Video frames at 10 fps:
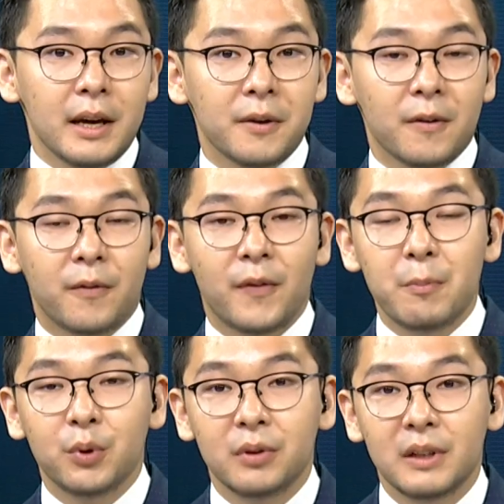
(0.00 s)
in
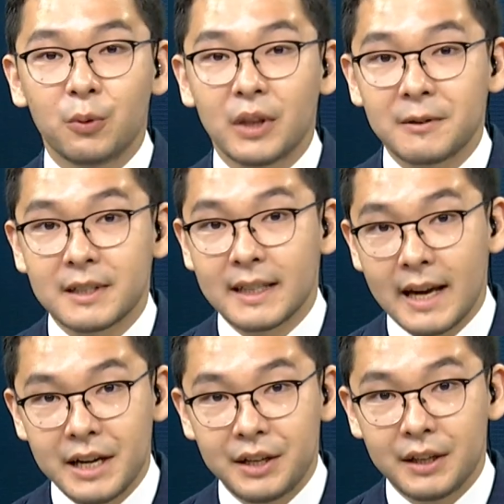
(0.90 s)
February
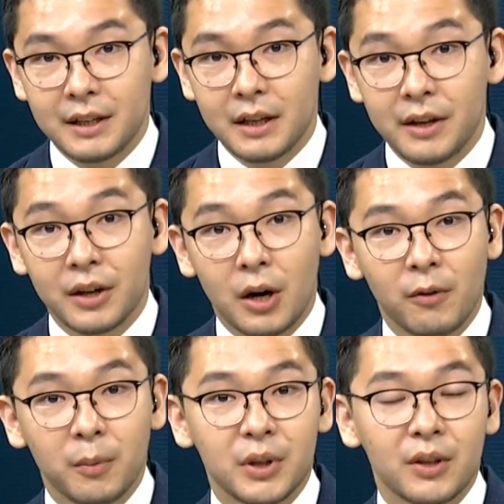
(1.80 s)
2018, the
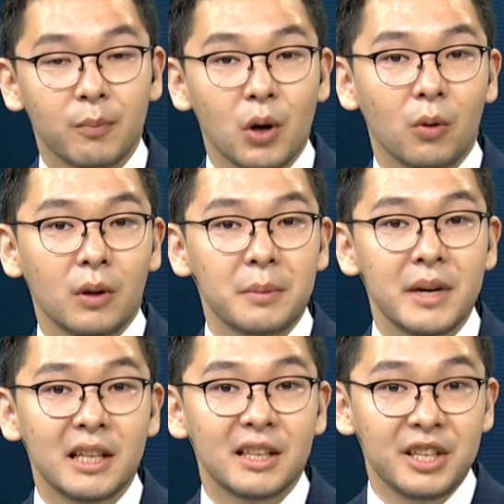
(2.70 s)
government of Mongolia
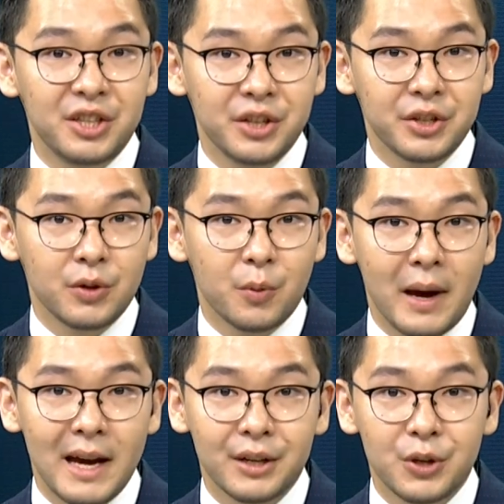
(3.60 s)
made a decision to
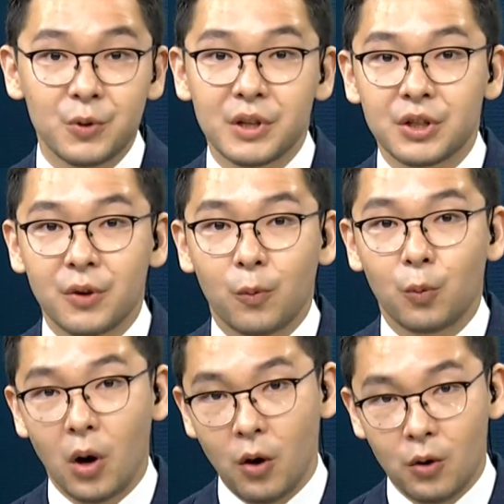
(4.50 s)
ban usage of
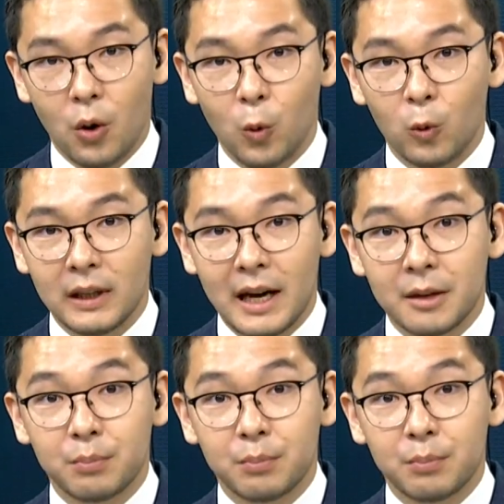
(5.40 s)
raw coal and